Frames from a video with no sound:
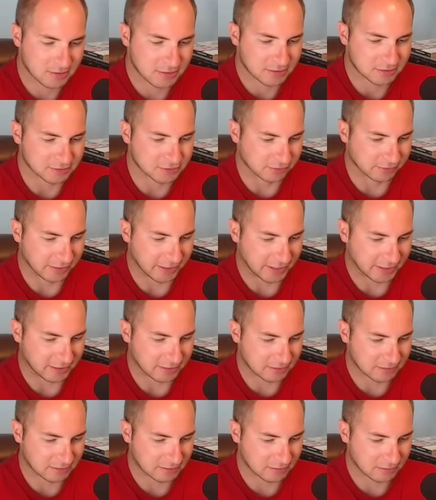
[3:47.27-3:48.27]

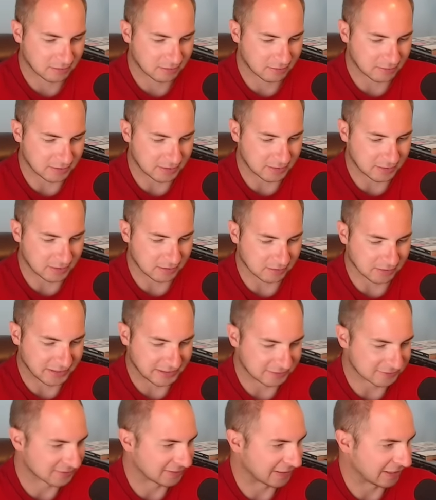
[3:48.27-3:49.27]
during the
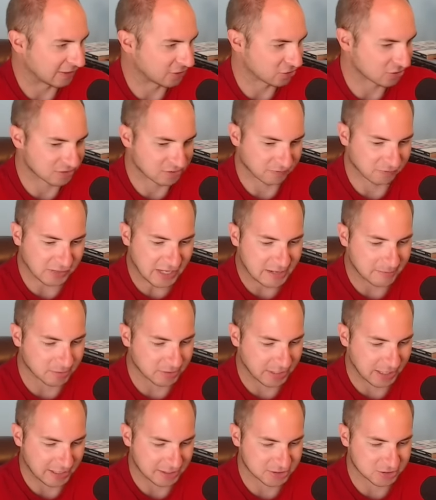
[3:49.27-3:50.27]
late stages of Labor Day.